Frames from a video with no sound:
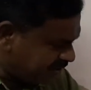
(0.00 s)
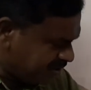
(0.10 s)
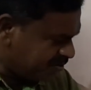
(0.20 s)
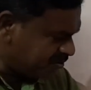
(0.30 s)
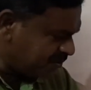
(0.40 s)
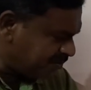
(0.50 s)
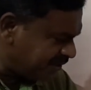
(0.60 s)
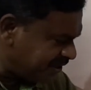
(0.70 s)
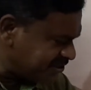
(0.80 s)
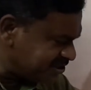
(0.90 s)
The
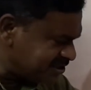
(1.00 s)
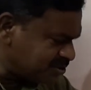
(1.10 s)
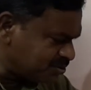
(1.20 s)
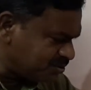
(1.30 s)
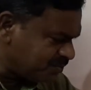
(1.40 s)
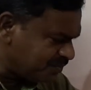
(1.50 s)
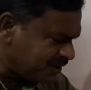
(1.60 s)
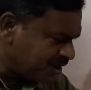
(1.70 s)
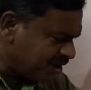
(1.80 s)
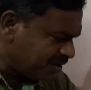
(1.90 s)
pH is the 2.
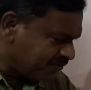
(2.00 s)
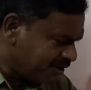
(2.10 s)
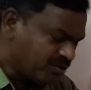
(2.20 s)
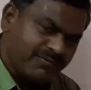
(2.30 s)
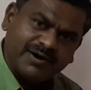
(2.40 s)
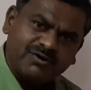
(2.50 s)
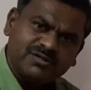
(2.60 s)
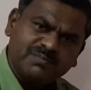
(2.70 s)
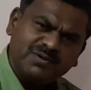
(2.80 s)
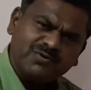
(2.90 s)
We have to find out the
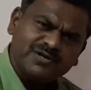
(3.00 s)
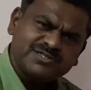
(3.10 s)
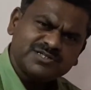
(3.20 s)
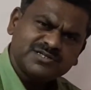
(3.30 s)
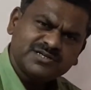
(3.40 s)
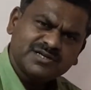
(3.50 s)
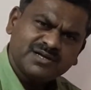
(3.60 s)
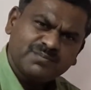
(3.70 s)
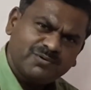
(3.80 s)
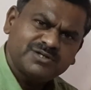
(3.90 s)
pOH.
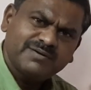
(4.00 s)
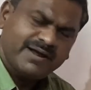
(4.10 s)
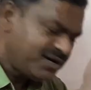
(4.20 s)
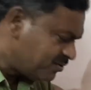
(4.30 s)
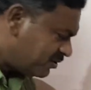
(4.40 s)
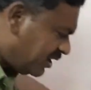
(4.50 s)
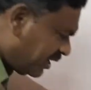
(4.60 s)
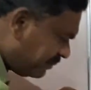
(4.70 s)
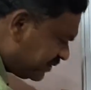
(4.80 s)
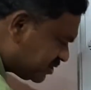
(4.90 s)
Put the value.
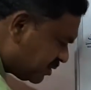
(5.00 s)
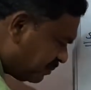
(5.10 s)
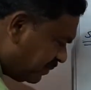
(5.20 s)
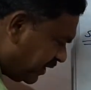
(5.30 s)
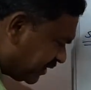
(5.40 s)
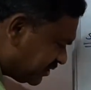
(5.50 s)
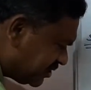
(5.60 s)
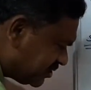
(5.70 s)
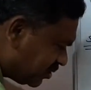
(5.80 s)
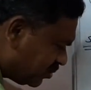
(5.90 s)
Means pH
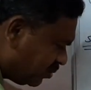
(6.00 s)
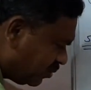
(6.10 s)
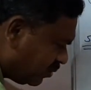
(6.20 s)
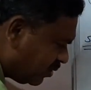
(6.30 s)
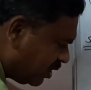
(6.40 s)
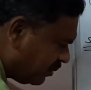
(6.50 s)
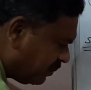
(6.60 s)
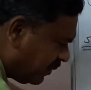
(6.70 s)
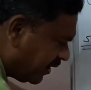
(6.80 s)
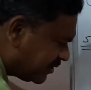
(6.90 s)
is the 2
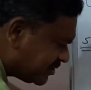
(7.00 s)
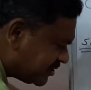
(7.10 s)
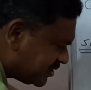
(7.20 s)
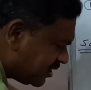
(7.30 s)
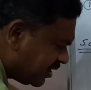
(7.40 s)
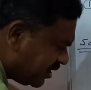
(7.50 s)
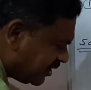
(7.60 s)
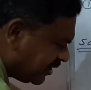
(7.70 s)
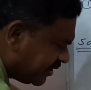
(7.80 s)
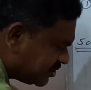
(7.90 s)
plus,
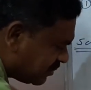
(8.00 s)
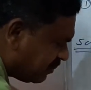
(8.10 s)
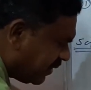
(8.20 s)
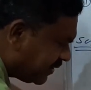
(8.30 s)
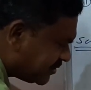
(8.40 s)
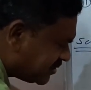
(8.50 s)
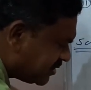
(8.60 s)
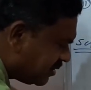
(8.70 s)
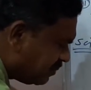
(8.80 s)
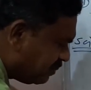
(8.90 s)
here is the plus,
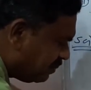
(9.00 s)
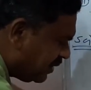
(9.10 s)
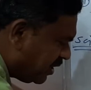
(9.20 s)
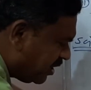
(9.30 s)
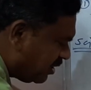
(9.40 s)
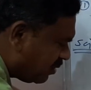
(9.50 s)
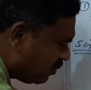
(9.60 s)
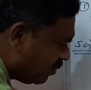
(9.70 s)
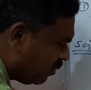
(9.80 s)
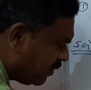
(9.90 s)

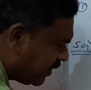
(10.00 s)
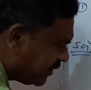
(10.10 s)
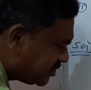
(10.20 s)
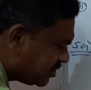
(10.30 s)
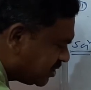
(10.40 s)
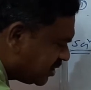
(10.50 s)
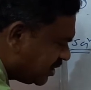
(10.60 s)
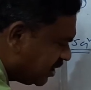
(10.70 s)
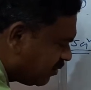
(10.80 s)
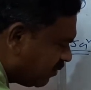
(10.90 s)
pOH
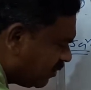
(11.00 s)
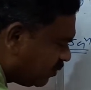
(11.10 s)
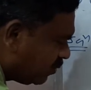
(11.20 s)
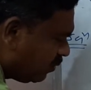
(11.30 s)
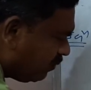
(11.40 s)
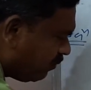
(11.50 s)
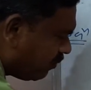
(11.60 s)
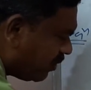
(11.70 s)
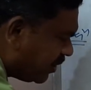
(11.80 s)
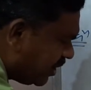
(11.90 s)
equal to
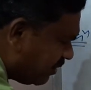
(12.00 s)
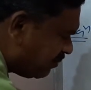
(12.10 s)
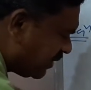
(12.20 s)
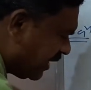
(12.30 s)
14.